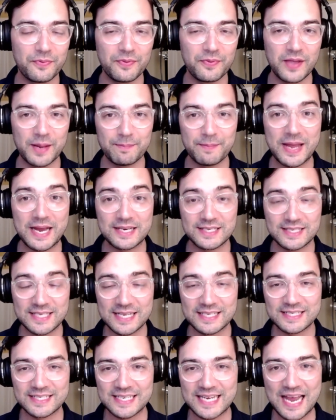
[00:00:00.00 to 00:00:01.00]
it makes
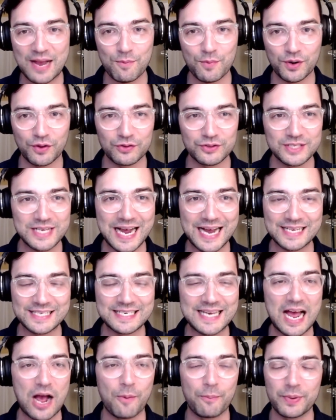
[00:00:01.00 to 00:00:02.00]
sense to get one of those guys
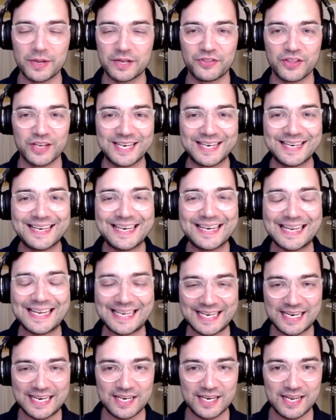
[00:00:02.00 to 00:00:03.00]
now. But the
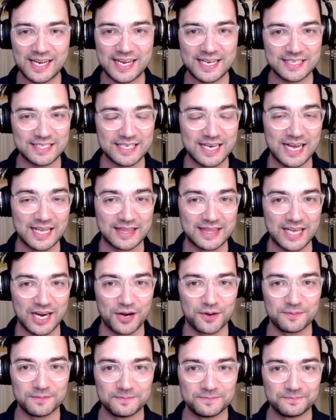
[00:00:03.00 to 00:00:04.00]
need is not
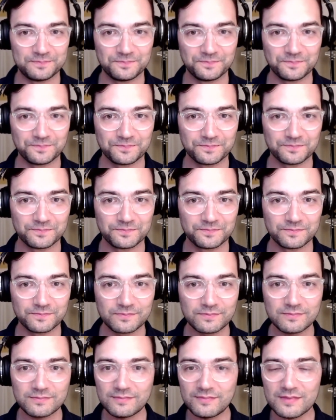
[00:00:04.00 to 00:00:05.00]
there.
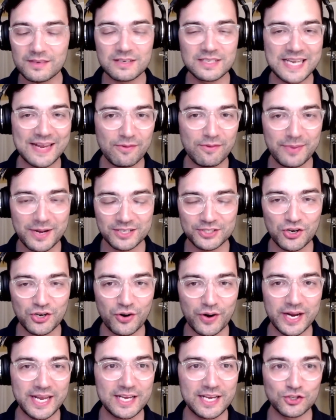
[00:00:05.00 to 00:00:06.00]
David
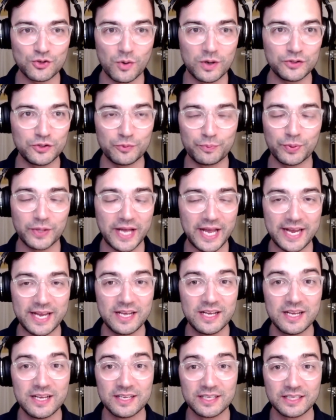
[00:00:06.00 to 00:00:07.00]
Bakhtiari is going to
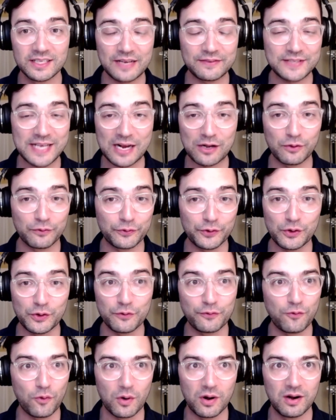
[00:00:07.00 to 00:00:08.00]
play left tackle for you
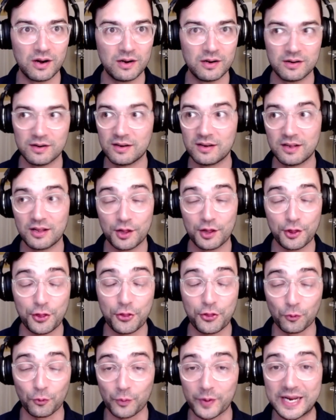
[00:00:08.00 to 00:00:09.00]
for
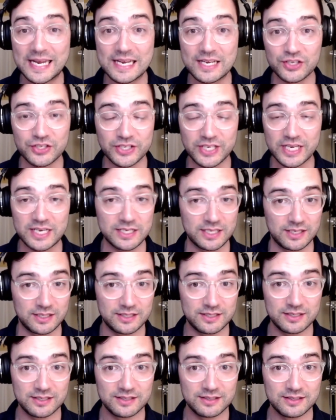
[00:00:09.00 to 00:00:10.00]
3
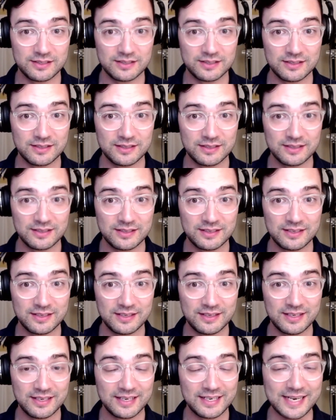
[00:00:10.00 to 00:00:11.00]
seasons.
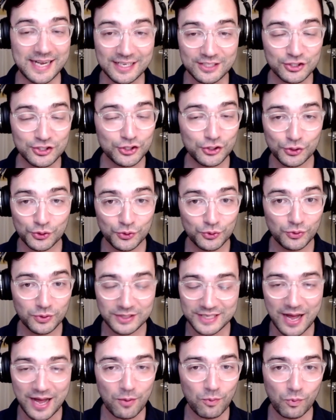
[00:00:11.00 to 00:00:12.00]
Not 2,
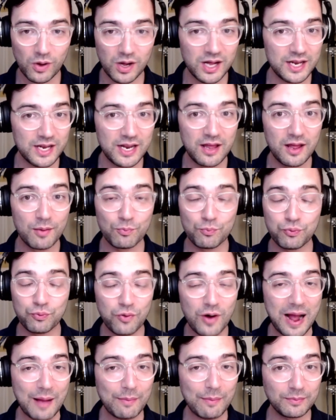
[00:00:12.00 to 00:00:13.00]
not 1,
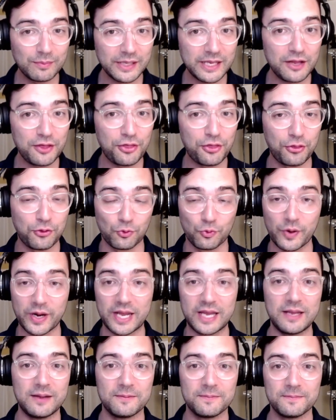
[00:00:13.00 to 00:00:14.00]
probably
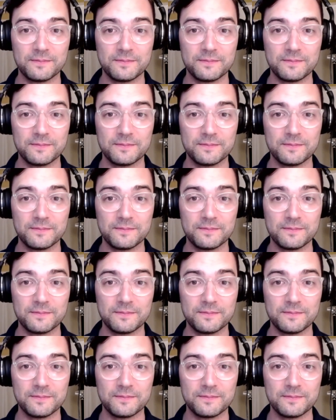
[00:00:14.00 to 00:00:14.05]
3.